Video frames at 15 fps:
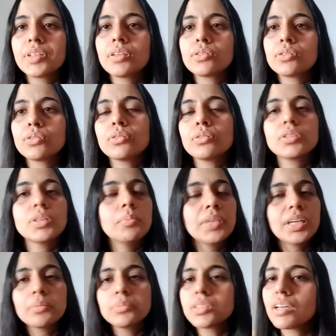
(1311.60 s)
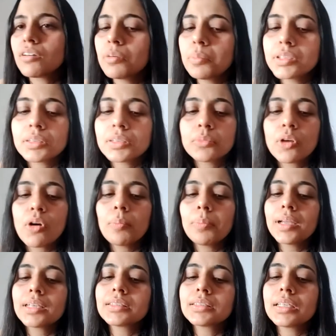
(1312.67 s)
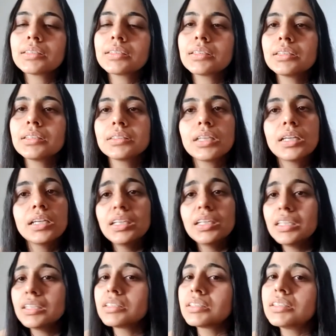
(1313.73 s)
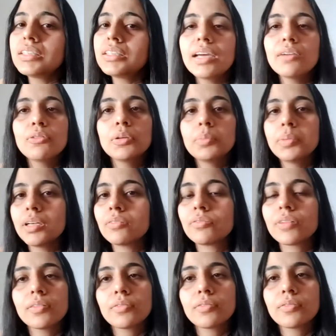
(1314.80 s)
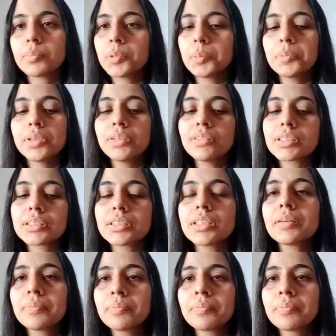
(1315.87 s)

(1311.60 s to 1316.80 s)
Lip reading: So sometimes there would be some complex cases, and each day would be different from the previous day.